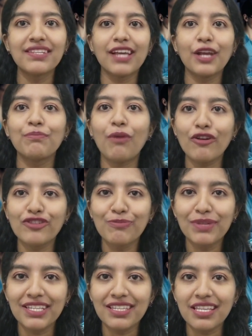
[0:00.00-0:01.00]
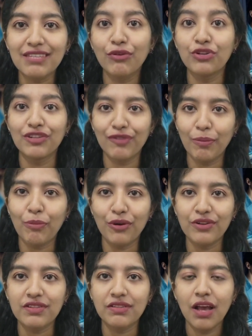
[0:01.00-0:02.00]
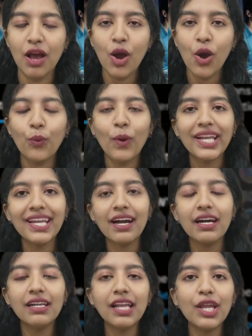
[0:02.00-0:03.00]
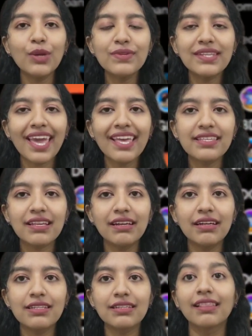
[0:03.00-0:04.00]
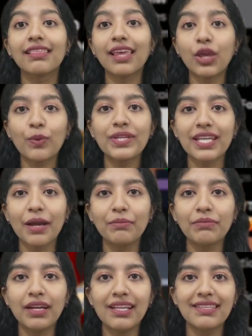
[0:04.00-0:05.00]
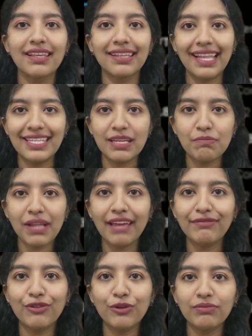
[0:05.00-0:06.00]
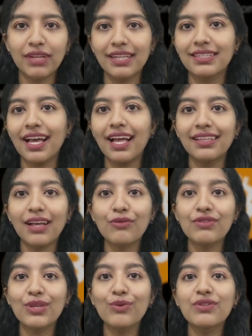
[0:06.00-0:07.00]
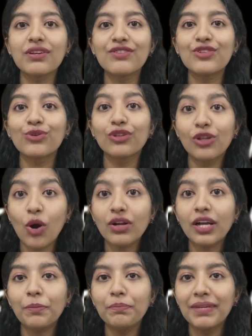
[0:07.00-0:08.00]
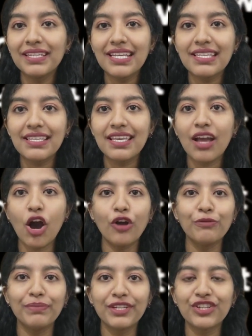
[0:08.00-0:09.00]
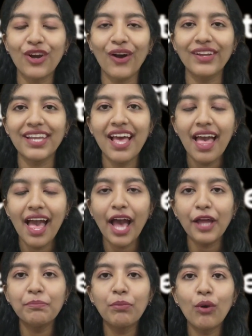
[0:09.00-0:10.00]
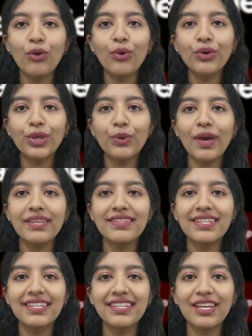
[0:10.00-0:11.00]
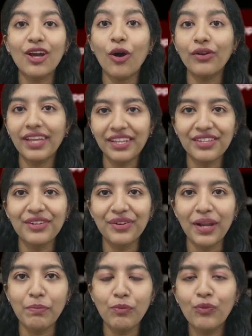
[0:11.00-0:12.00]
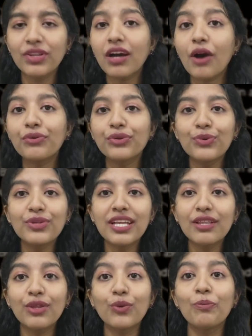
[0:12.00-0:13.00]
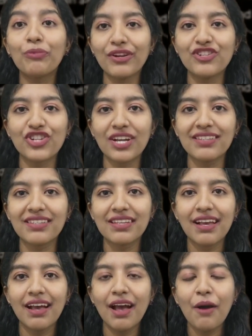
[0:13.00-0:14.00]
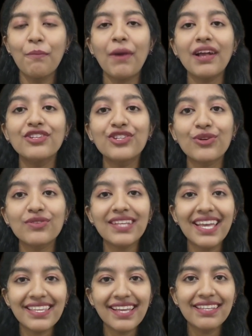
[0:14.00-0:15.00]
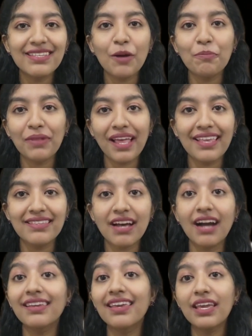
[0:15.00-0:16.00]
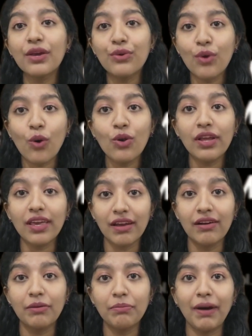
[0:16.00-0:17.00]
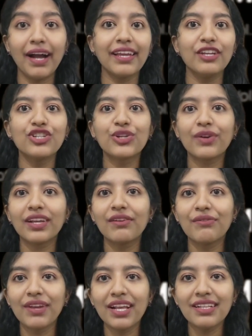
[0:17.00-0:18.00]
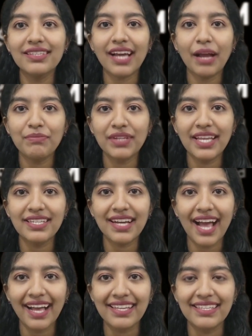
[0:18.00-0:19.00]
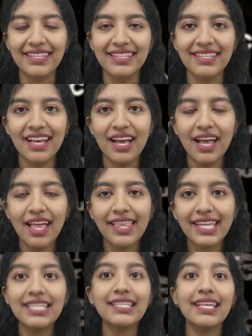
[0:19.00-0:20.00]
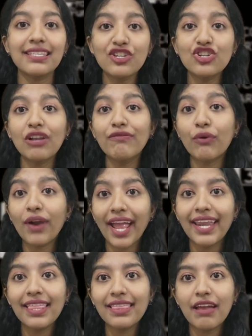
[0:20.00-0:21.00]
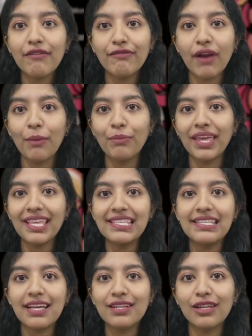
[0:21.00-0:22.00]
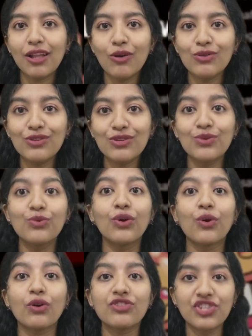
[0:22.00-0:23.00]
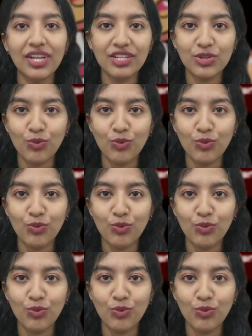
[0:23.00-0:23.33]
design possibilities for developers. One early use case is Liquidium. It's a lending platform that allows users to lock up BTC on Bitcoin and borrow USDT on Ethereum without routing through bridges. Maestro's indexer plays a key role here by ensuring real-time data access that is essential for anything from instant loans to cross-chain